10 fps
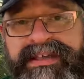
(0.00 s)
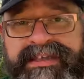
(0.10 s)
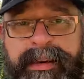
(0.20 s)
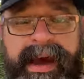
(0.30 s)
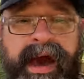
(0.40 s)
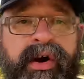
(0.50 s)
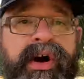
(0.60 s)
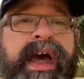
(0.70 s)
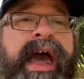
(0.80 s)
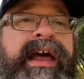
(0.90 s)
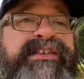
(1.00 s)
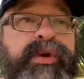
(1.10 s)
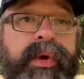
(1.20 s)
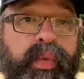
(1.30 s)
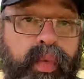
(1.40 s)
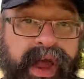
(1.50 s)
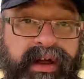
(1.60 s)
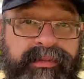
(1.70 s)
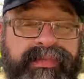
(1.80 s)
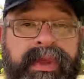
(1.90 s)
somehow, and so it will.